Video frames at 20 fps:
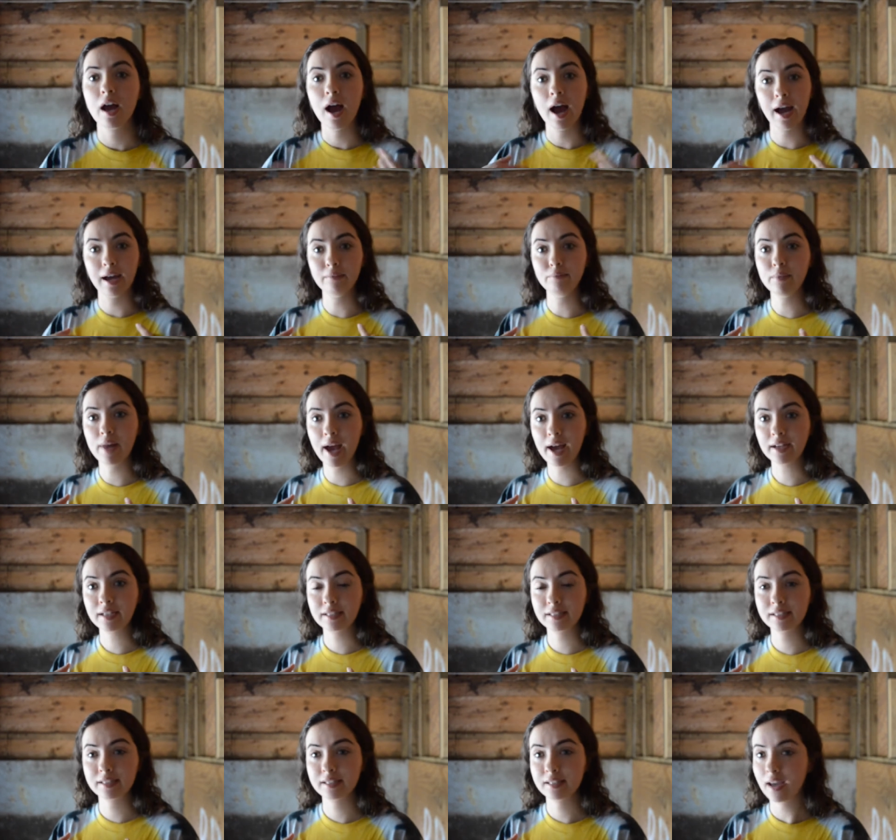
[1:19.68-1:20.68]
I'm
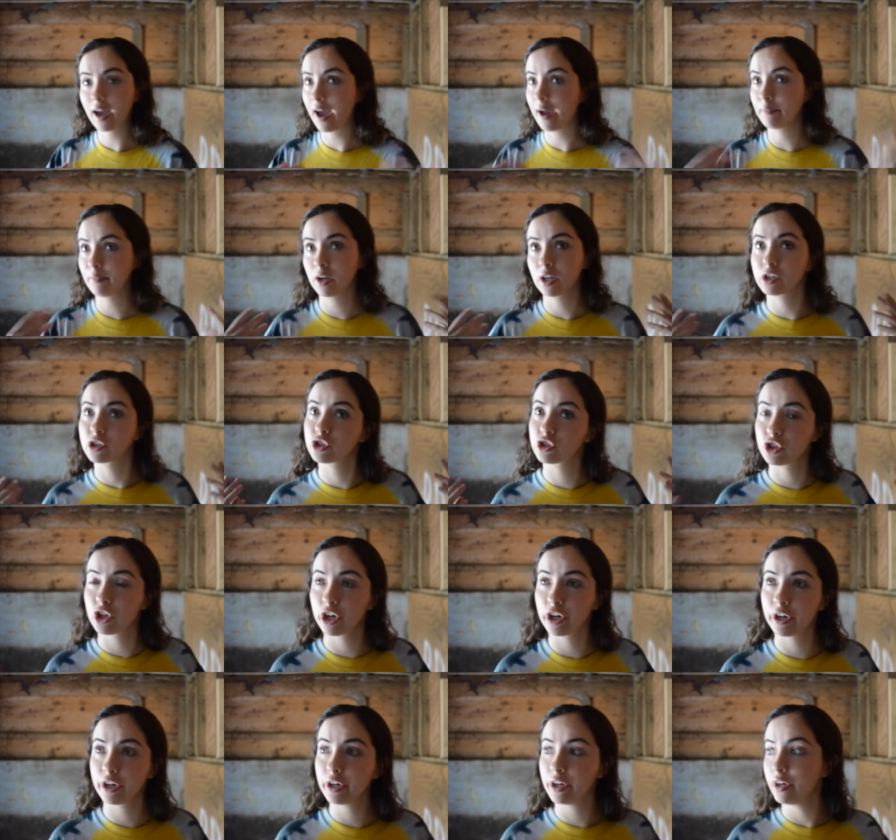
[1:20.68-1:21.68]
next. I'm not
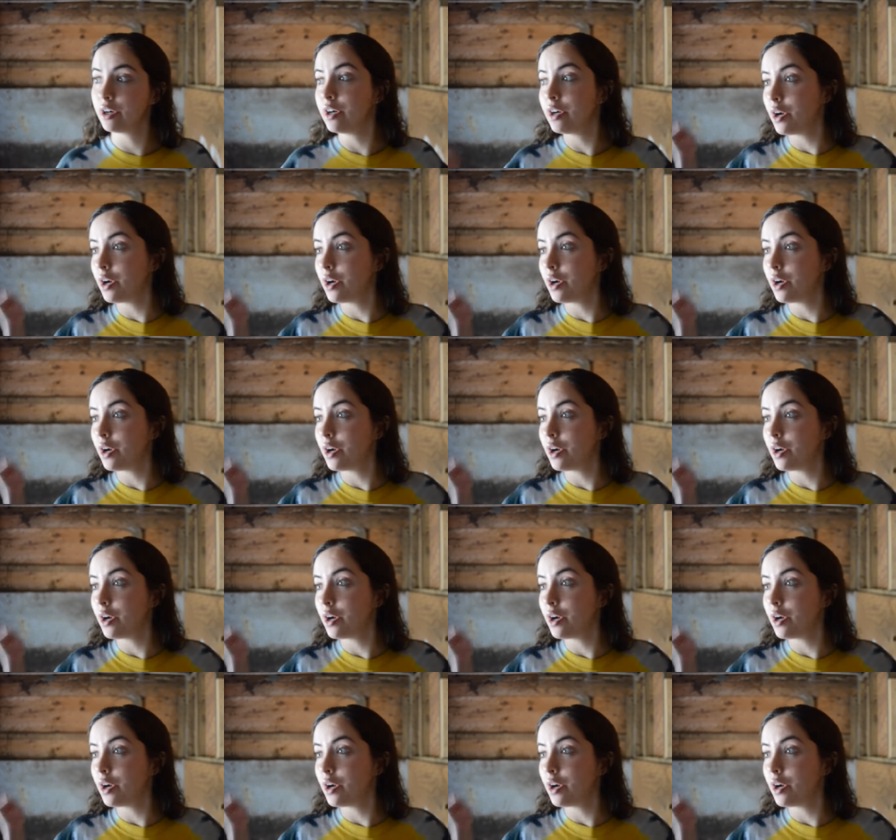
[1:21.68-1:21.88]
sure